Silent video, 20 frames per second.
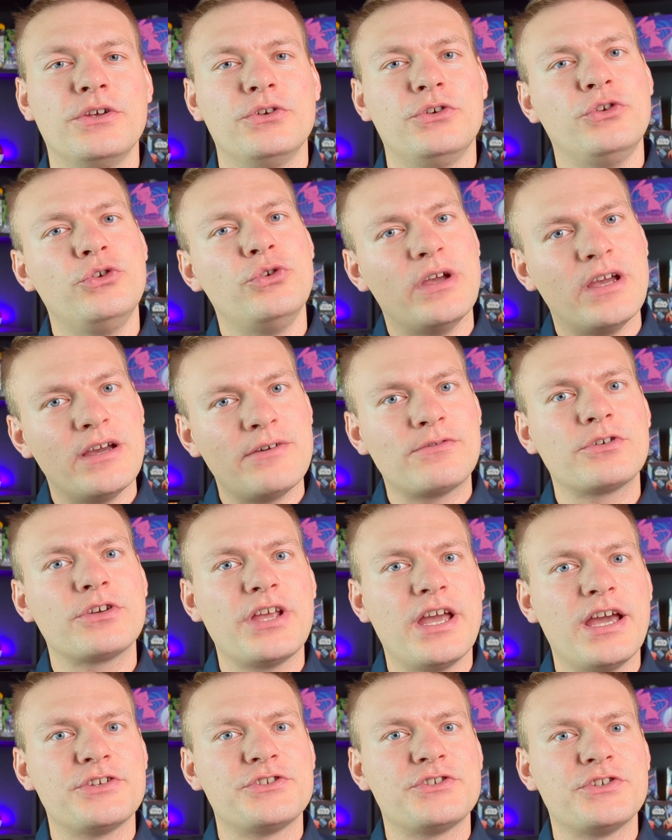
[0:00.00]
Do you ever
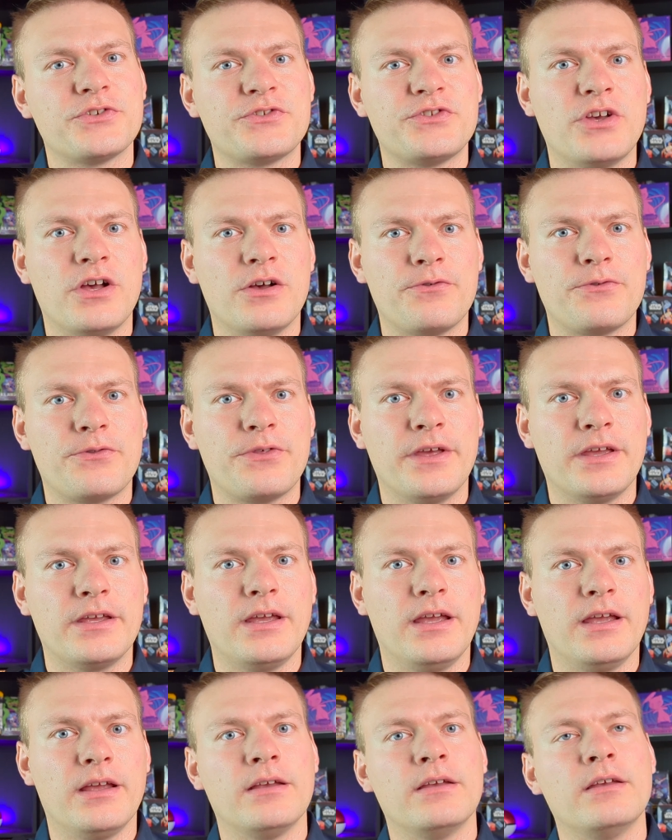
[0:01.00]
catch yourself
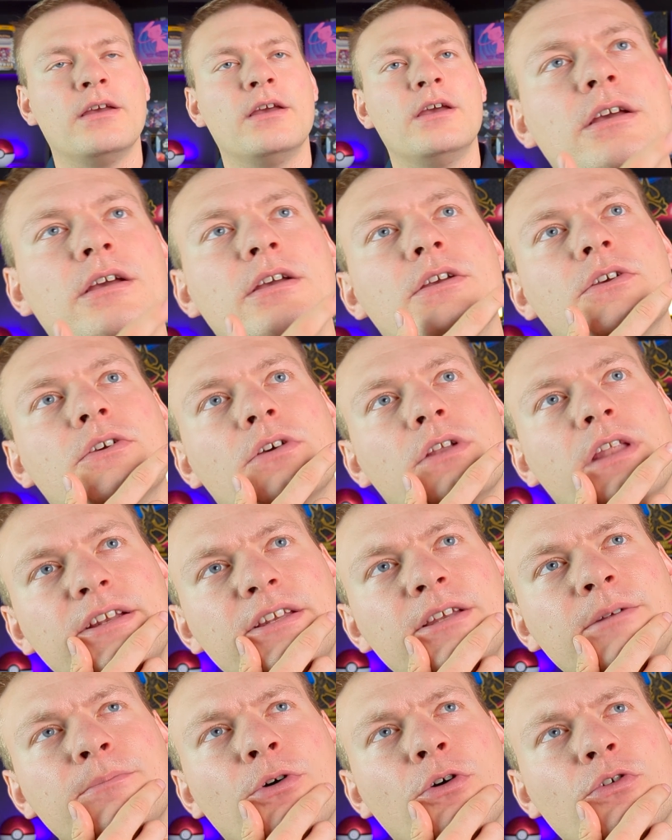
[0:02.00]
thinking,
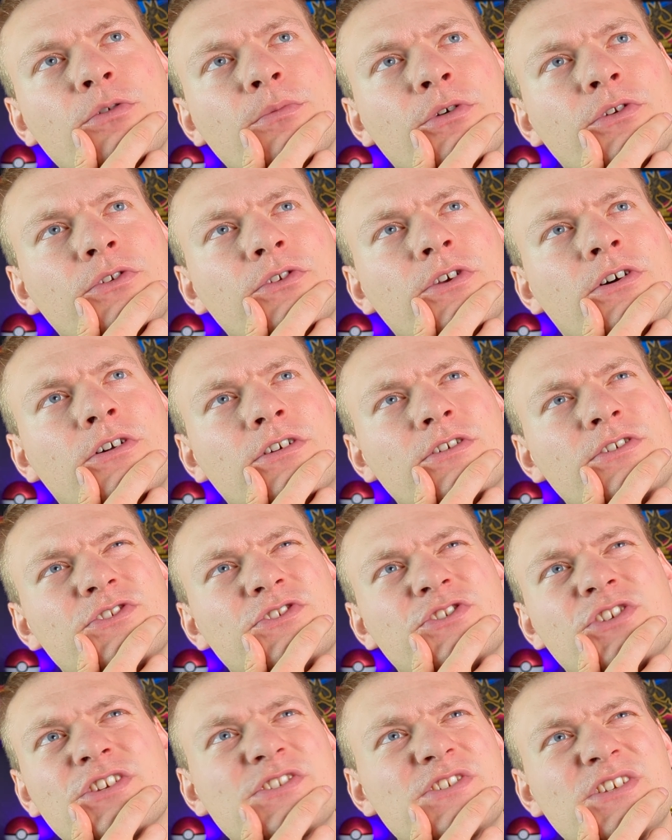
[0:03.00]
collecting Pokemon cards
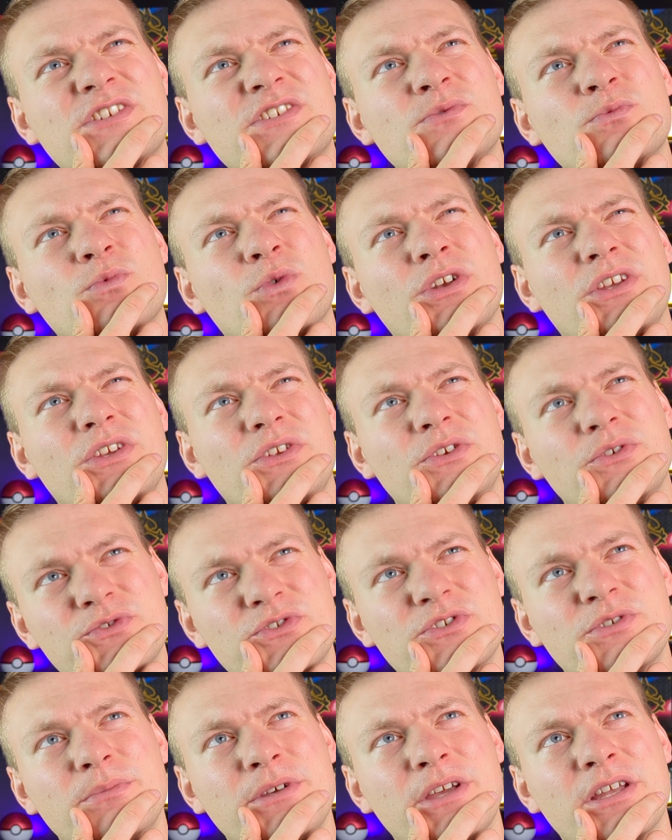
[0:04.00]
just isn't what it used to be